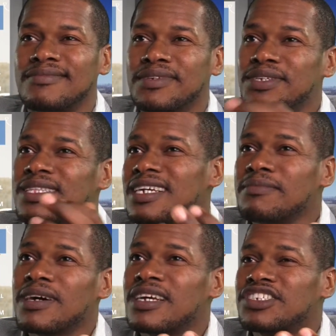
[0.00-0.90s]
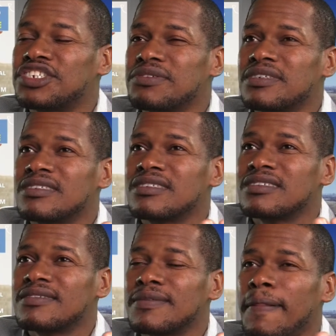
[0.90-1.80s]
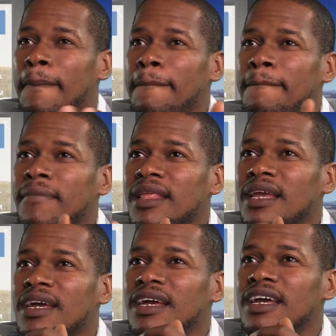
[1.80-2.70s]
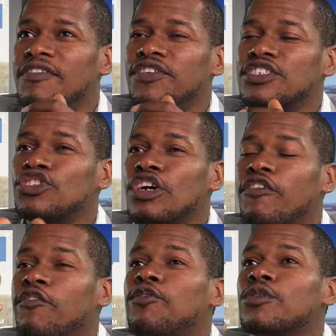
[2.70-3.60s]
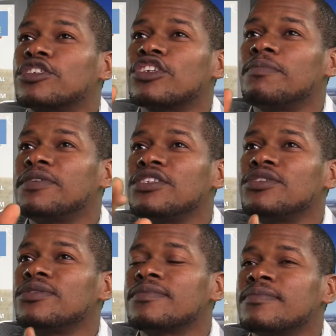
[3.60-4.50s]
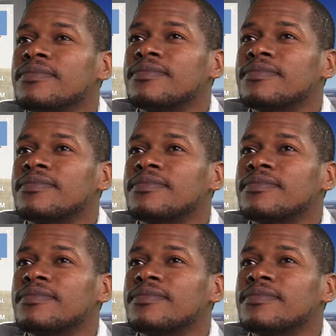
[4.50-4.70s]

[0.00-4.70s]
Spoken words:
When you think about insurance, if it's not forced upon you,